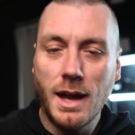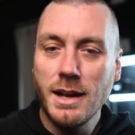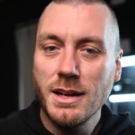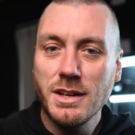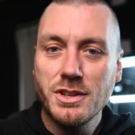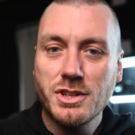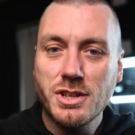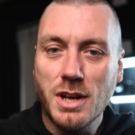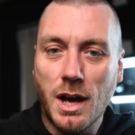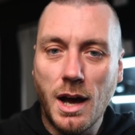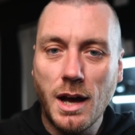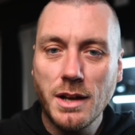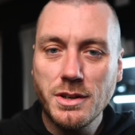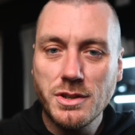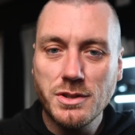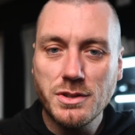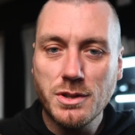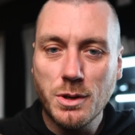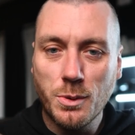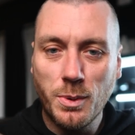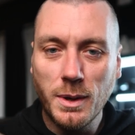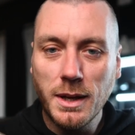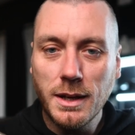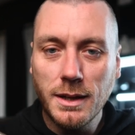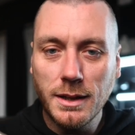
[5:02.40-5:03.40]
And it
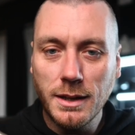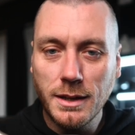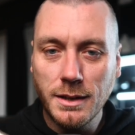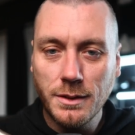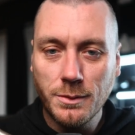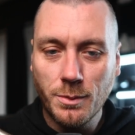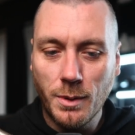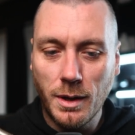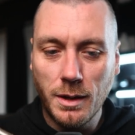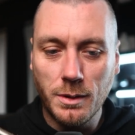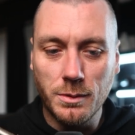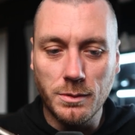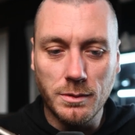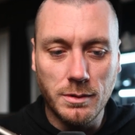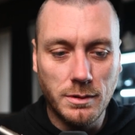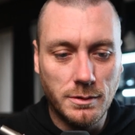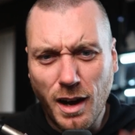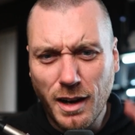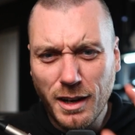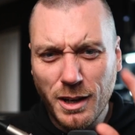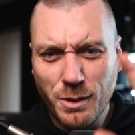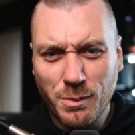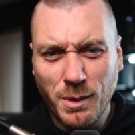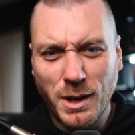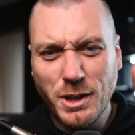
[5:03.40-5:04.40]
charges quickly as well.
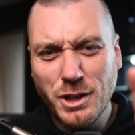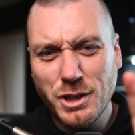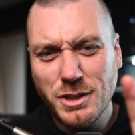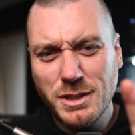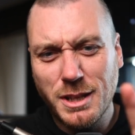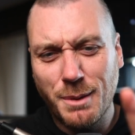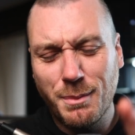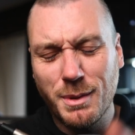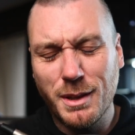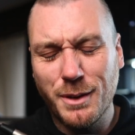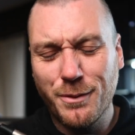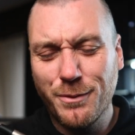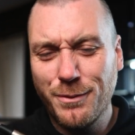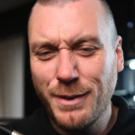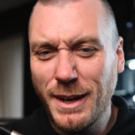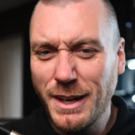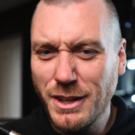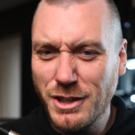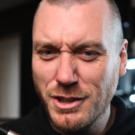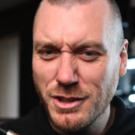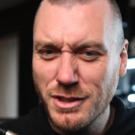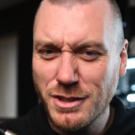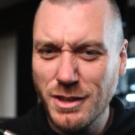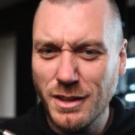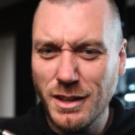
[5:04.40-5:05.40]
I'm going to read you some of the
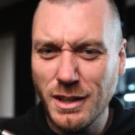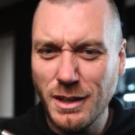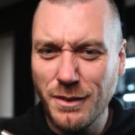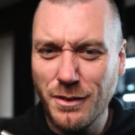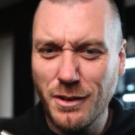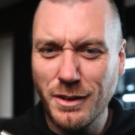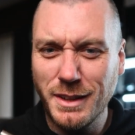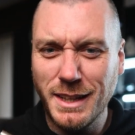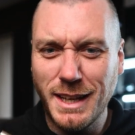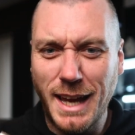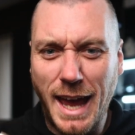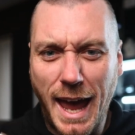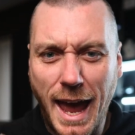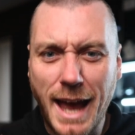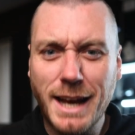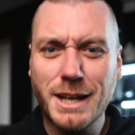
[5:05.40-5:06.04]
features so that you've got the